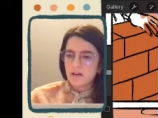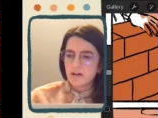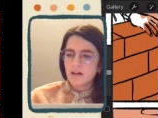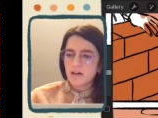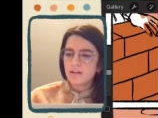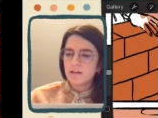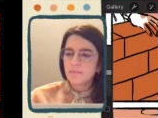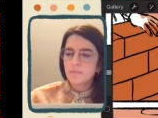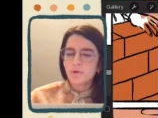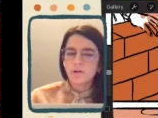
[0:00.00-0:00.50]
I
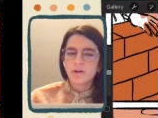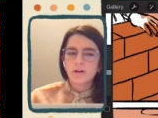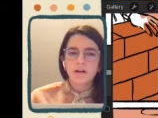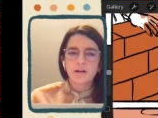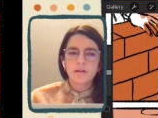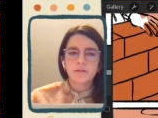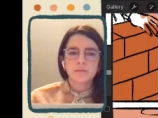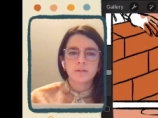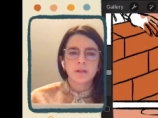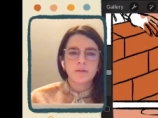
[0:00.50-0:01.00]
like putting
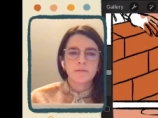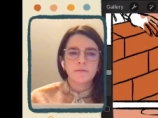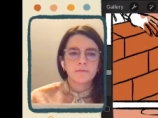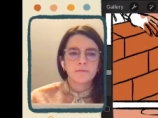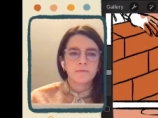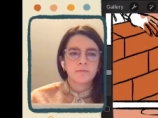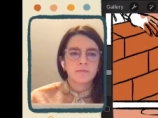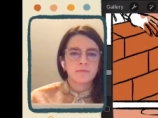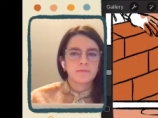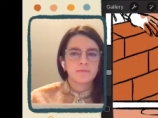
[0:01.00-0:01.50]
on like
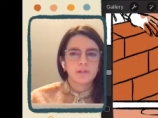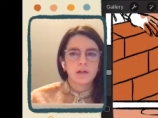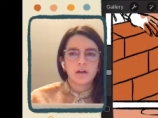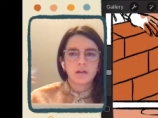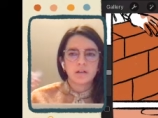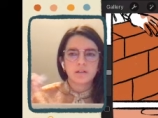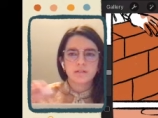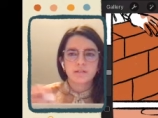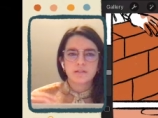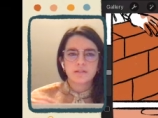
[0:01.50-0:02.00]

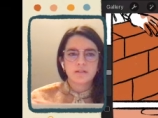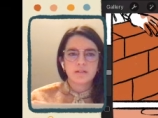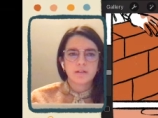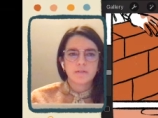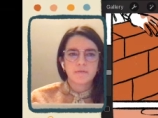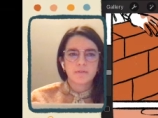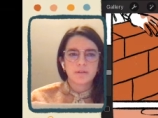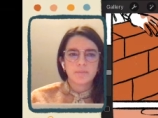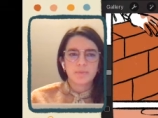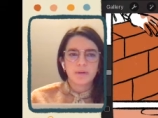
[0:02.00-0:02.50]
vlogs and
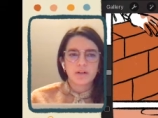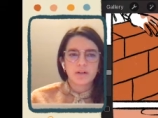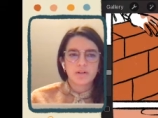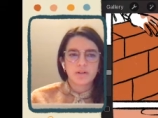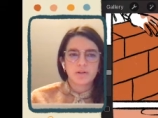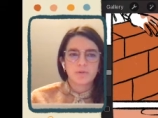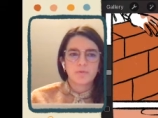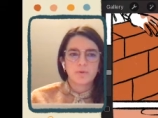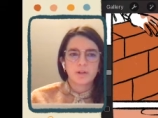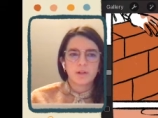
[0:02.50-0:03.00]
stuff in the
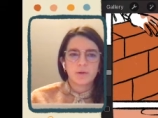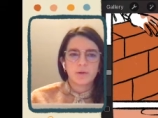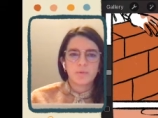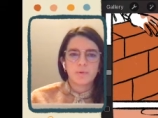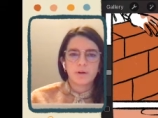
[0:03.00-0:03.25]
background while I